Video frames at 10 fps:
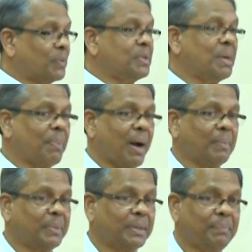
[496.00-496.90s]
Punya
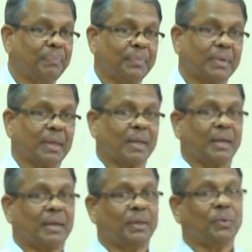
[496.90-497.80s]
papa,
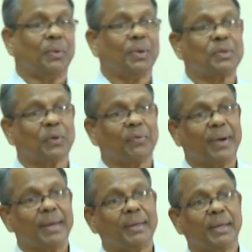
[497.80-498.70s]
you also
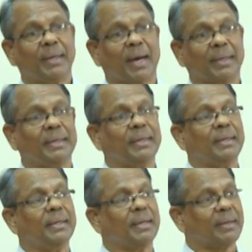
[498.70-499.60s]
find in other
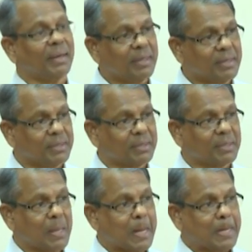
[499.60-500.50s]
Indian
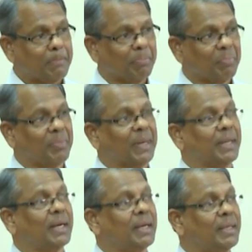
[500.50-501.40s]
religions,
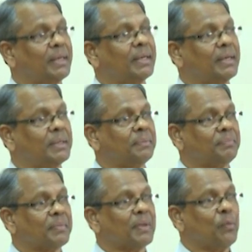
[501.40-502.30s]
particularly in the
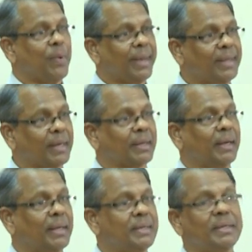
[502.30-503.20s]
Vedic
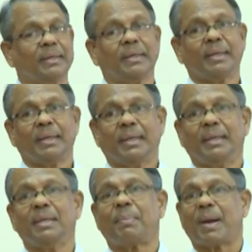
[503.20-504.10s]
religion,
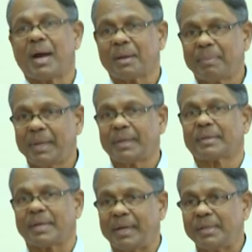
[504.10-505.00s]
in the
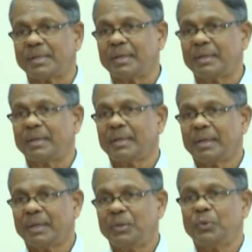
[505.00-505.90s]
Brahmanic tradition,
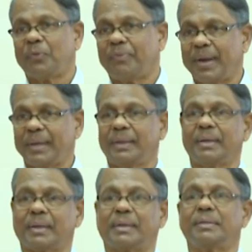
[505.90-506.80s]
you
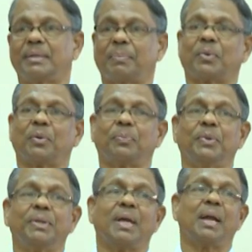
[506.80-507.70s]
find concept of
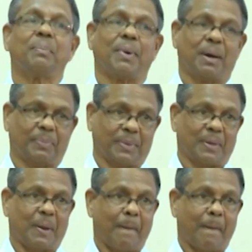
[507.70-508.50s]
punya and papa.